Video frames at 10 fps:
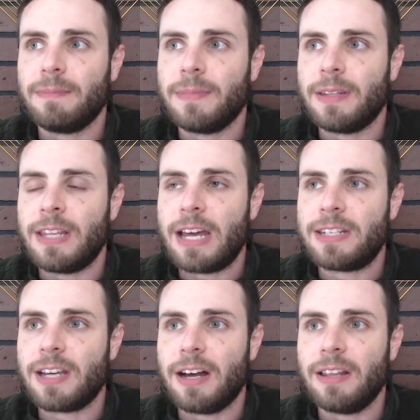that
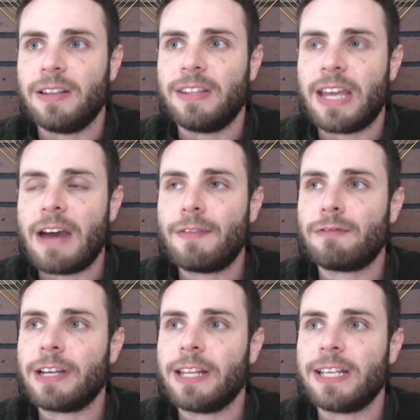they haven't
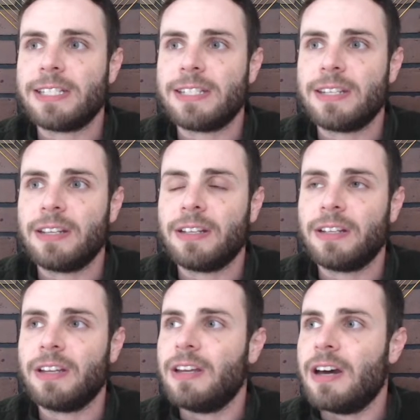realized.
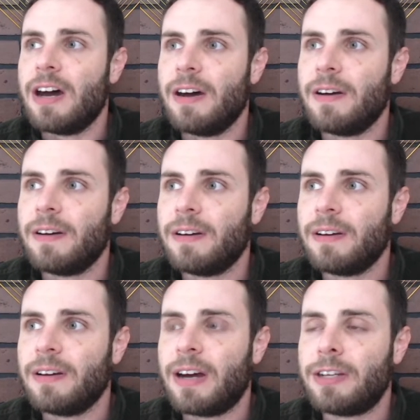
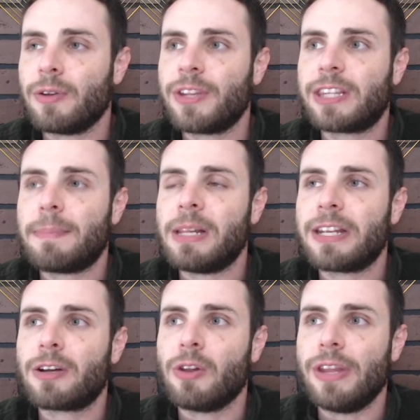I don't think the
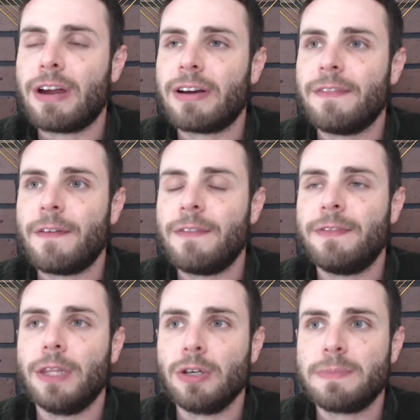political narrative of even
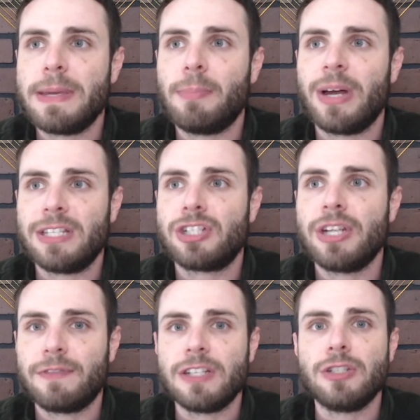those people has
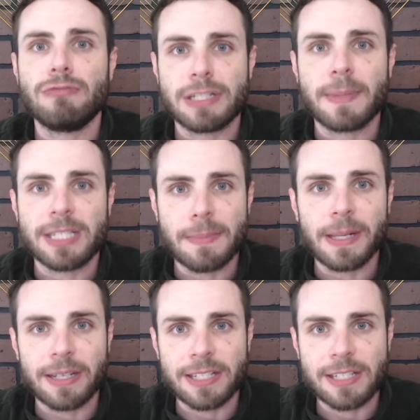shifted to
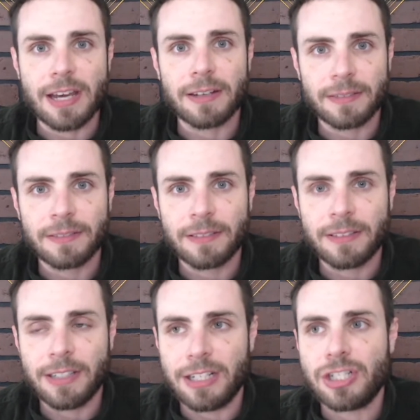responsibilities yet.
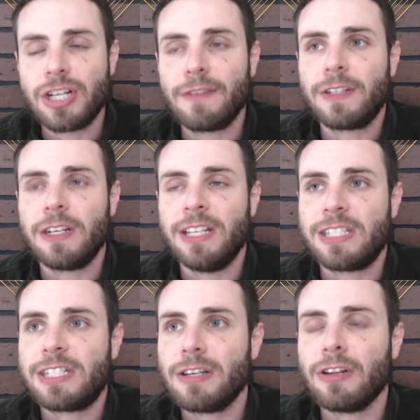It has shifted. It's
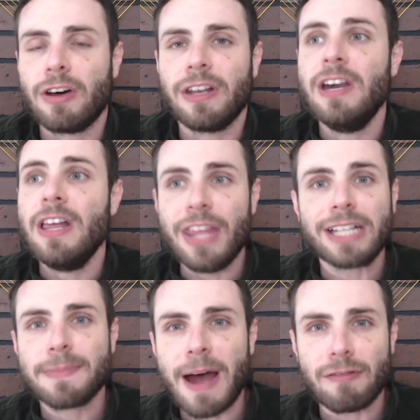still on,
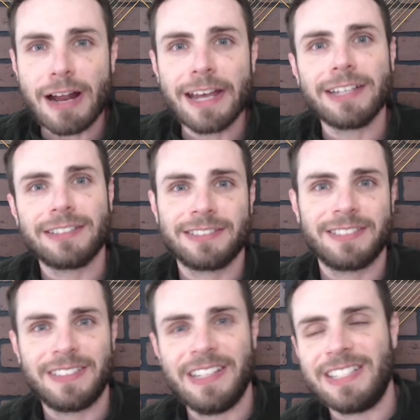that's my right.
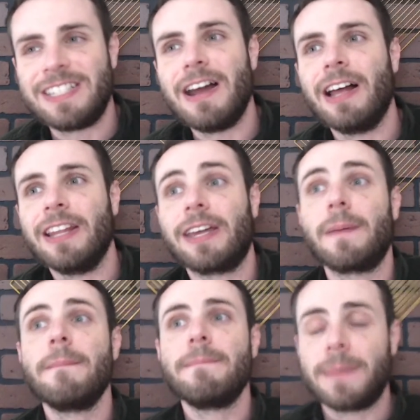It's not like,
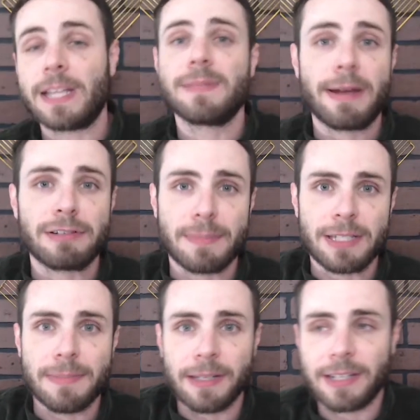that's my
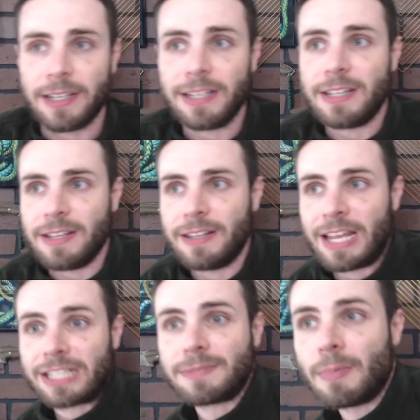responsibility, and
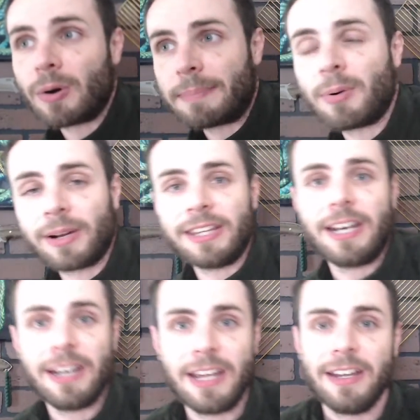that's more important than